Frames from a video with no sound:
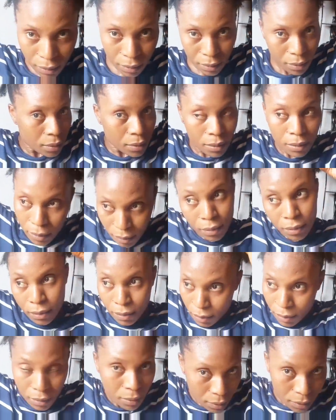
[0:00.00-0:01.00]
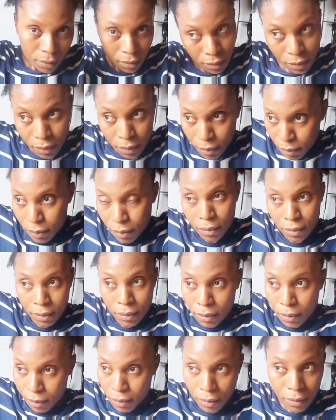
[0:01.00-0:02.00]
the day-old
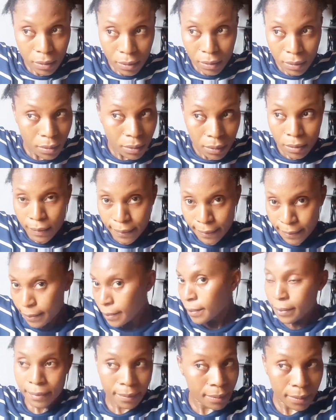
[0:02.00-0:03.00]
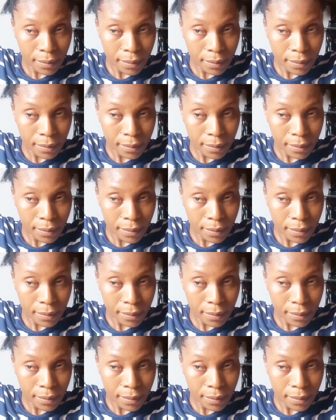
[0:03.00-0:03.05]
tea from the cup.